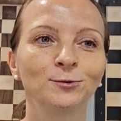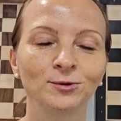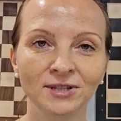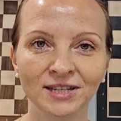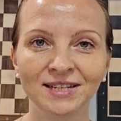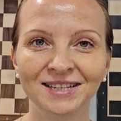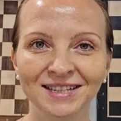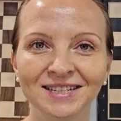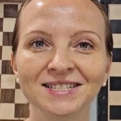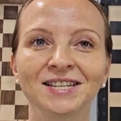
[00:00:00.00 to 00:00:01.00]
today
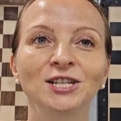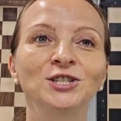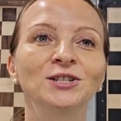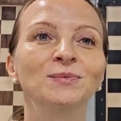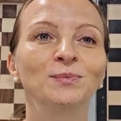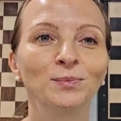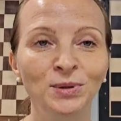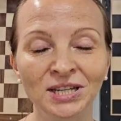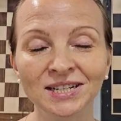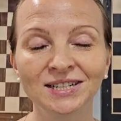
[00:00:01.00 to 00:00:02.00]
here such a
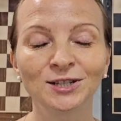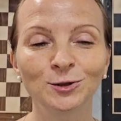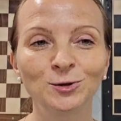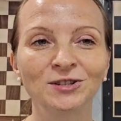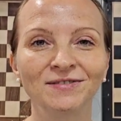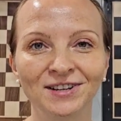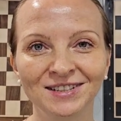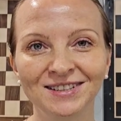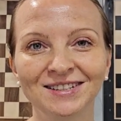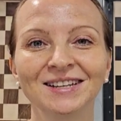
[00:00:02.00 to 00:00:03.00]
big, huge
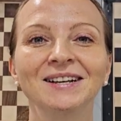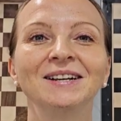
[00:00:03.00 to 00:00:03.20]
event.